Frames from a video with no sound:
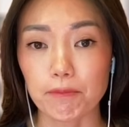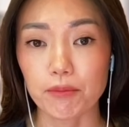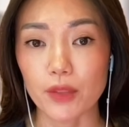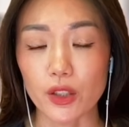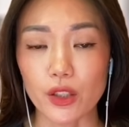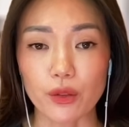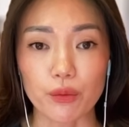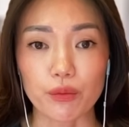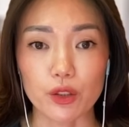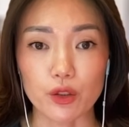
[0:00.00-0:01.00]

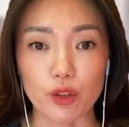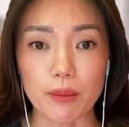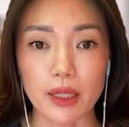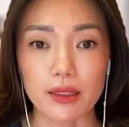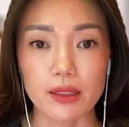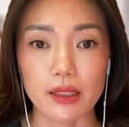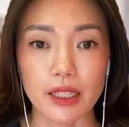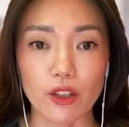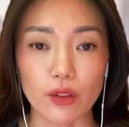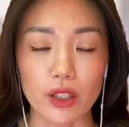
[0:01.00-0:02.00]
the treatments
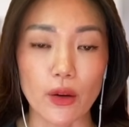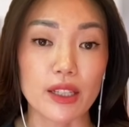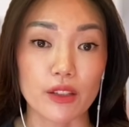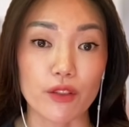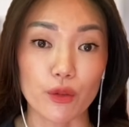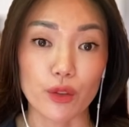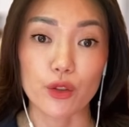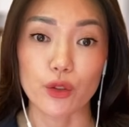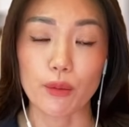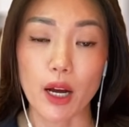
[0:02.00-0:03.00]
here in the US, if you were to
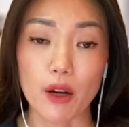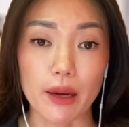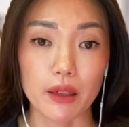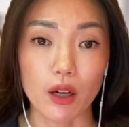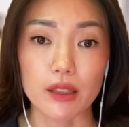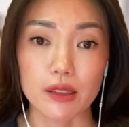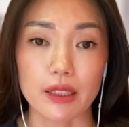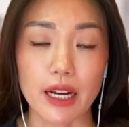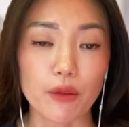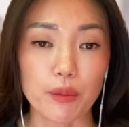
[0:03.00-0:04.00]
do them out, I'd cost
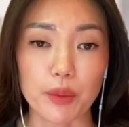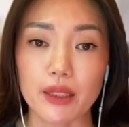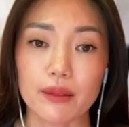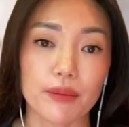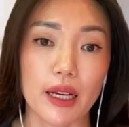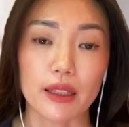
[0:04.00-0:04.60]
it out would be,